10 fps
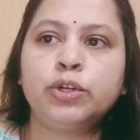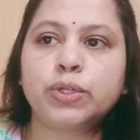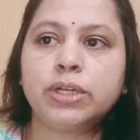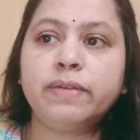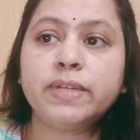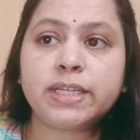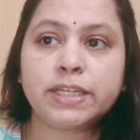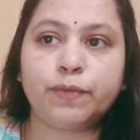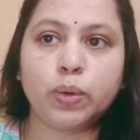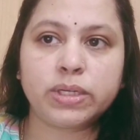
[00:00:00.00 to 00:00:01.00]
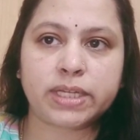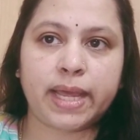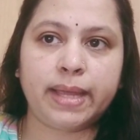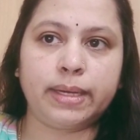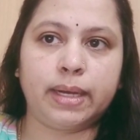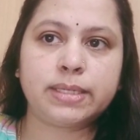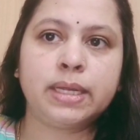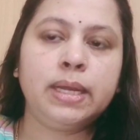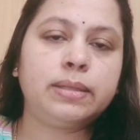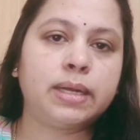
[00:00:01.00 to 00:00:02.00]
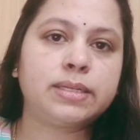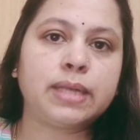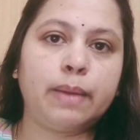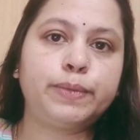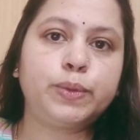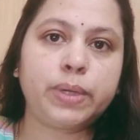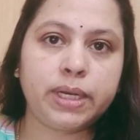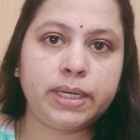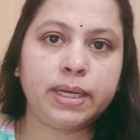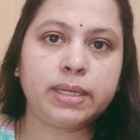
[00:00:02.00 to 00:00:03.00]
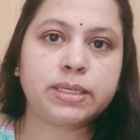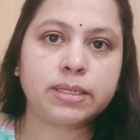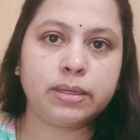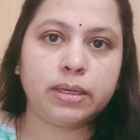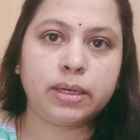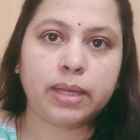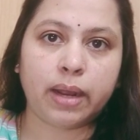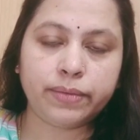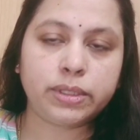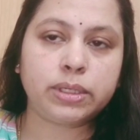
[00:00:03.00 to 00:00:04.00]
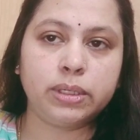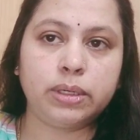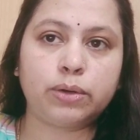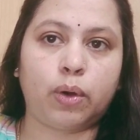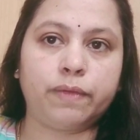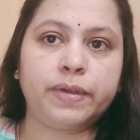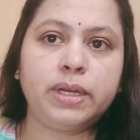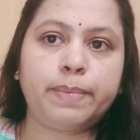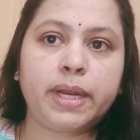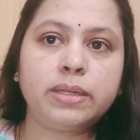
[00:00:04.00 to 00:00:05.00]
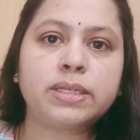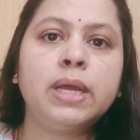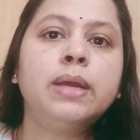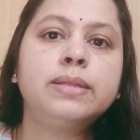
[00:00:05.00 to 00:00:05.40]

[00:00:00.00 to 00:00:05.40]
To service these focus areas, that is up to India's 100th year of independence,